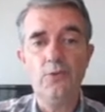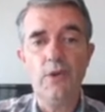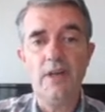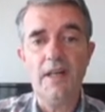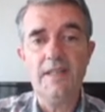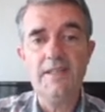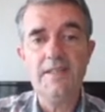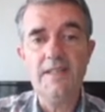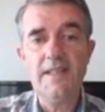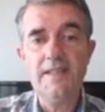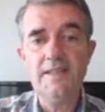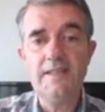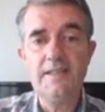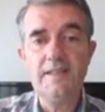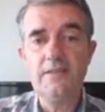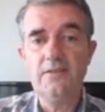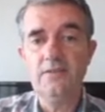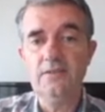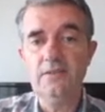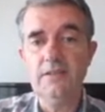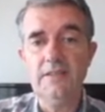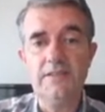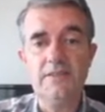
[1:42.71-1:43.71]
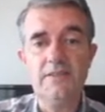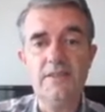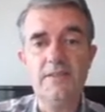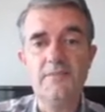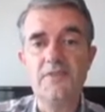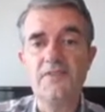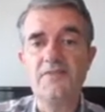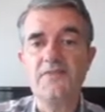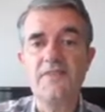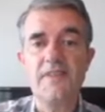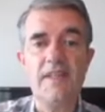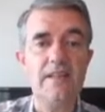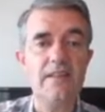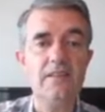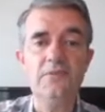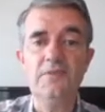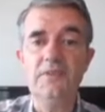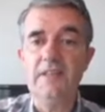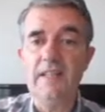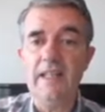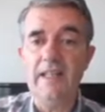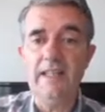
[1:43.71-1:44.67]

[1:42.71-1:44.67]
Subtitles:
are identical in terms of salary,